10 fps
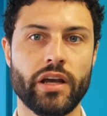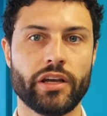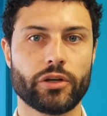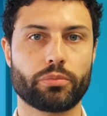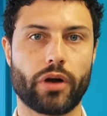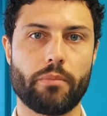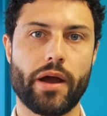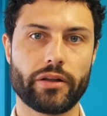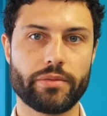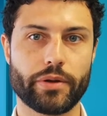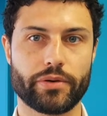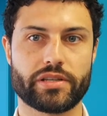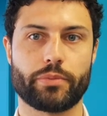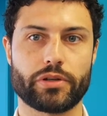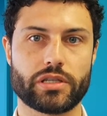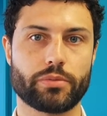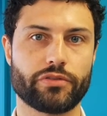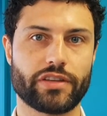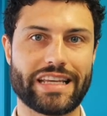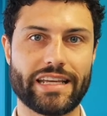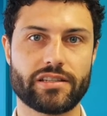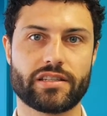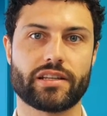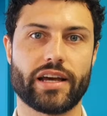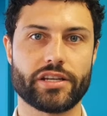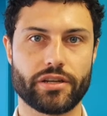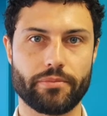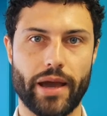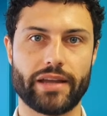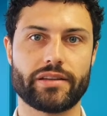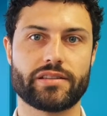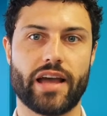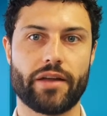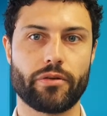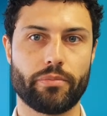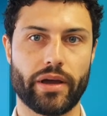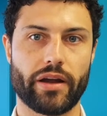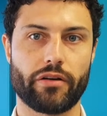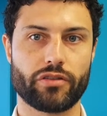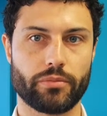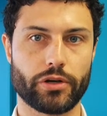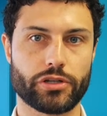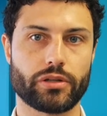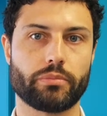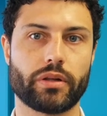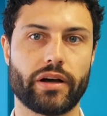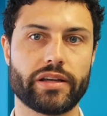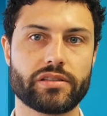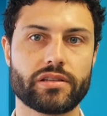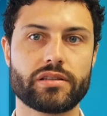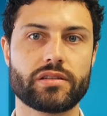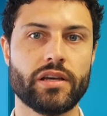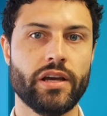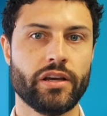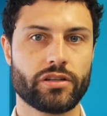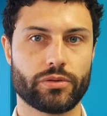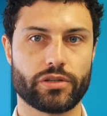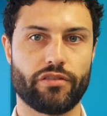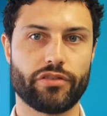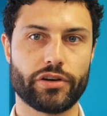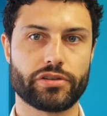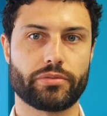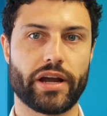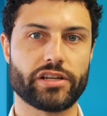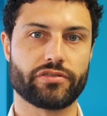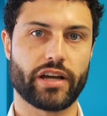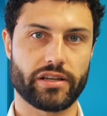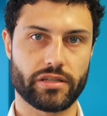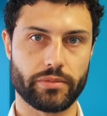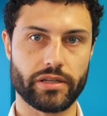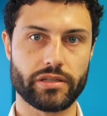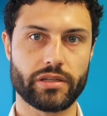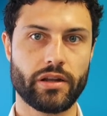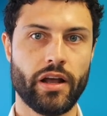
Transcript: You'll primarily be responsible for the installation, maintenance, and repair of commercial appliances to a diverse range of customers.